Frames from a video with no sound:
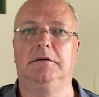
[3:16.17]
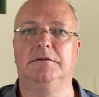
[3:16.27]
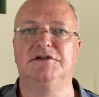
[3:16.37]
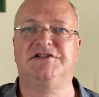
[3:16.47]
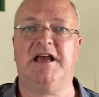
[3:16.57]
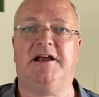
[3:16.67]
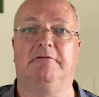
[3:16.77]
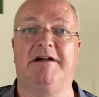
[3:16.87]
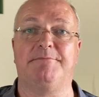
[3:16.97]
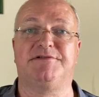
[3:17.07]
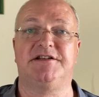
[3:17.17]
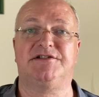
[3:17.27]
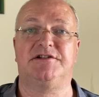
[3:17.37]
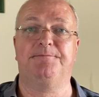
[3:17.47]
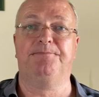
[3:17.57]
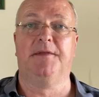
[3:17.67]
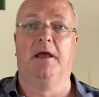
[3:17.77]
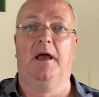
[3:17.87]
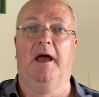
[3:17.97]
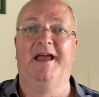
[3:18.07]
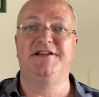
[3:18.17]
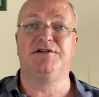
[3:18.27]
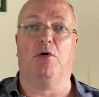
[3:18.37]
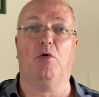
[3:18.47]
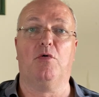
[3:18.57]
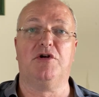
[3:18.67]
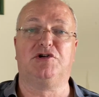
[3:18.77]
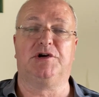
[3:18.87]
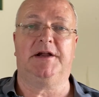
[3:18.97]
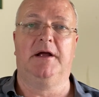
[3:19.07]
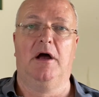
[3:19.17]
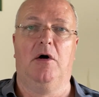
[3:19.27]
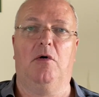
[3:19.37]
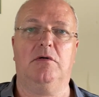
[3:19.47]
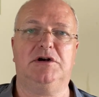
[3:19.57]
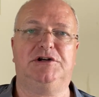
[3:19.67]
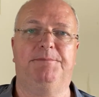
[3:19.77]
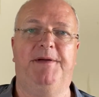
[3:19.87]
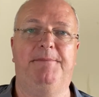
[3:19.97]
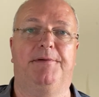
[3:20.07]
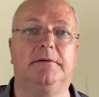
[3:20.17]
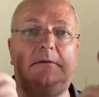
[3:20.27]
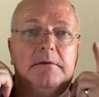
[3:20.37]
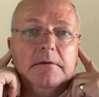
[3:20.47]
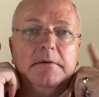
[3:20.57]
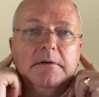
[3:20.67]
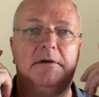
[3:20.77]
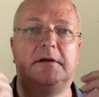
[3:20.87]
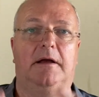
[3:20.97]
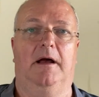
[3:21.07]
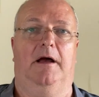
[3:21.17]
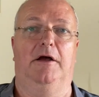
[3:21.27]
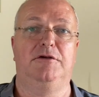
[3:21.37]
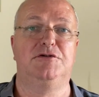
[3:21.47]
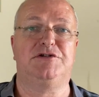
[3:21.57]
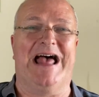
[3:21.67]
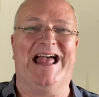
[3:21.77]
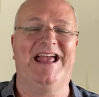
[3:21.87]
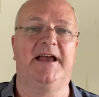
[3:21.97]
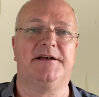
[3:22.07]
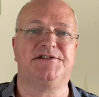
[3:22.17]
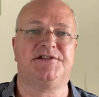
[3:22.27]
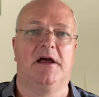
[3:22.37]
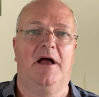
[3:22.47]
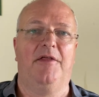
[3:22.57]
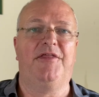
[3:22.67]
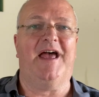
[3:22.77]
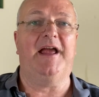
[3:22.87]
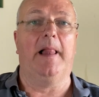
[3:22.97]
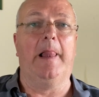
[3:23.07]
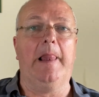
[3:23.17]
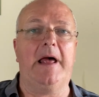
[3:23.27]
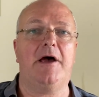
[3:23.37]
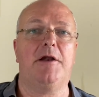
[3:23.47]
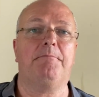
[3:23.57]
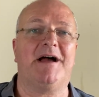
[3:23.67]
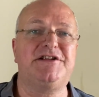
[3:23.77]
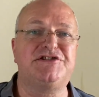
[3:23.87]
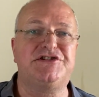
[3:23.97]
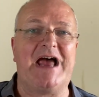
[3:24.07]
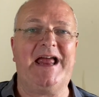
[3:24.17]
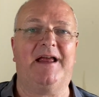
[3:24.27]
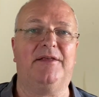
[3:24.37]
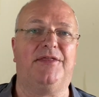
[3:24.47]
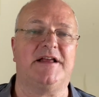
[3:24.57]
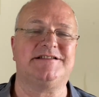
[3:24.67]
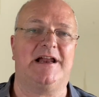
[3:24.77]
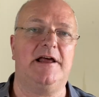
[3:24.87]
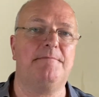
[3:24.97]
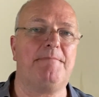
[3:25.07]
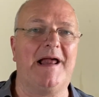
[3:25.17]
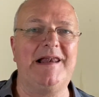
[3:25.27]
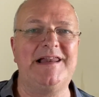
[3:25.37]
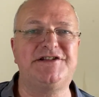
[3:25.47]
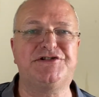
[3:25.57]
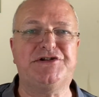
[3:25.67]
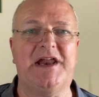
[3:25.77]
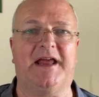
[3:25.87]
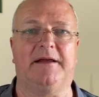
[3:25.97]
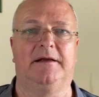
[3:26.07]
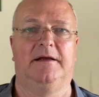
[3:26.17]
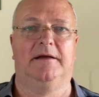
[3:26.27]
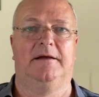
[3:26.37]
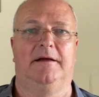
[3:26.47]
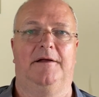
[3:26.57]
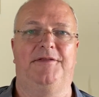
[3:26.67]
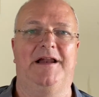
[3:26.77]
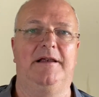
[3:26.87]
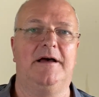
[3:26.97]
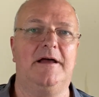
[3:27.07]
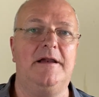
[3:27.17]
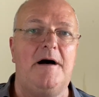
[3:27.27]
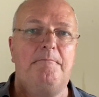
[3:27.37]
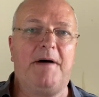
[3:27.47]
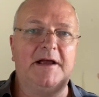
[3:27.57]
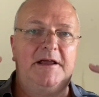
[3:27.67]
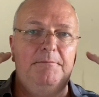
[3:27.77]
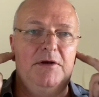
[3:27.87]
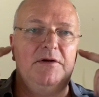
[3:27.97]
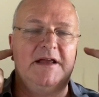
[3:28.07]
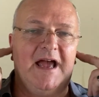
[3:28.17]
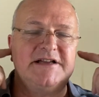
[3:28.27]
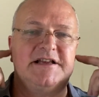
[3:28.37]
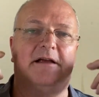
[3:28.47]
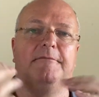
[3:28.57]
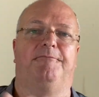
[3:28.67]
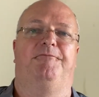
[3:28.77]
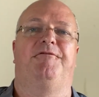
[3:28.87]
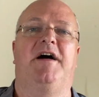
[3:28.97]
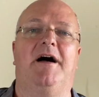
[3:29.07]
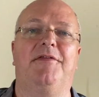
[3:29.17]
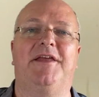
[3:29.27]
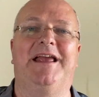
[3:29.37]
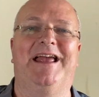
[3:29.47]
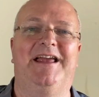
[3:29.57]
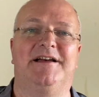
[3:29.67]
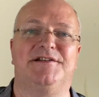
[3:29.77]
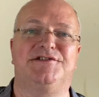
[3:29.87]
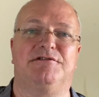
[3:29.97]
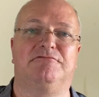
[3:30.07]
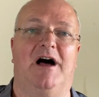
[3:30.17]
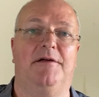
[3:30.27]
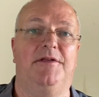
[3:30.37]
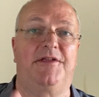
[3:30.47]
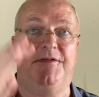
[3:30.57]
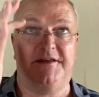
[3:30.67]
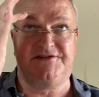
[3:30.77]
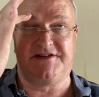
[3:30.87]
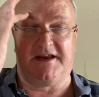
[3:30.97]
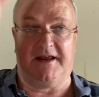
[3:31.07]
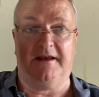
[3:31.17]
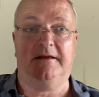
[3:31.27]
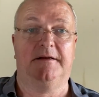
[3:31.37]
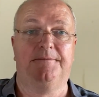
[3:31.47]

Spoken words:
The second rep system is auditory. Auditory people use their ears. They learn by saying things. They learn by listening. They learn by communicating via the ears rather than the seeing.